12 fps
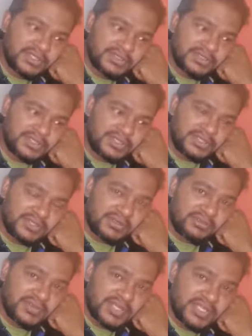
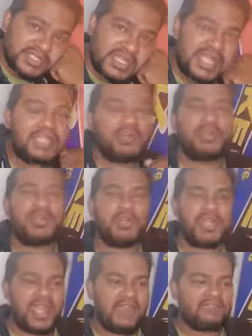so sadly we're
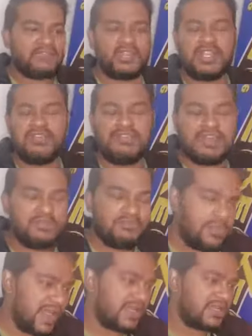gonna have to
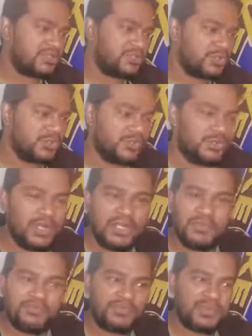revert back to
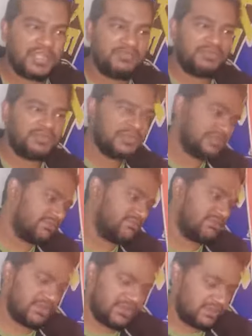
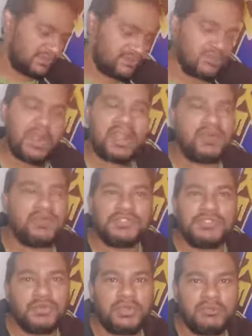when I
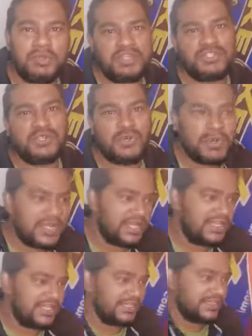was doing my show
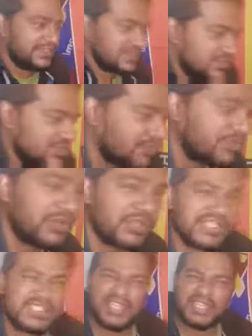earlier. So we're
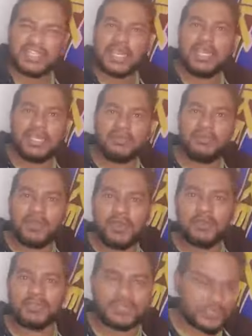gonna take it a little bit
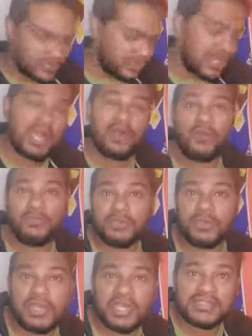old school. I hope
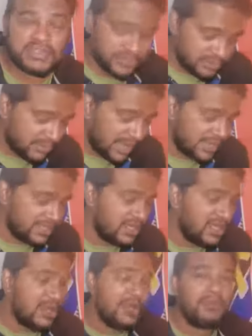you guys don't mind.
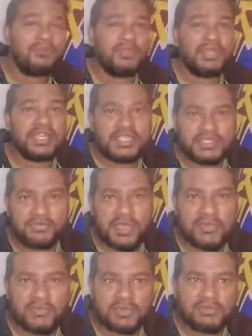Please
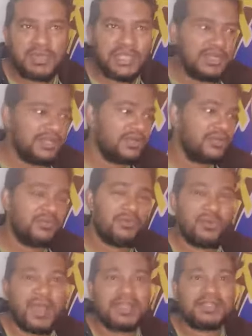bear with me
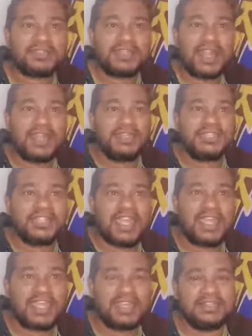whilst I
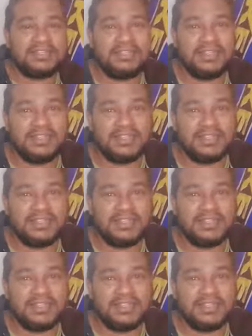try and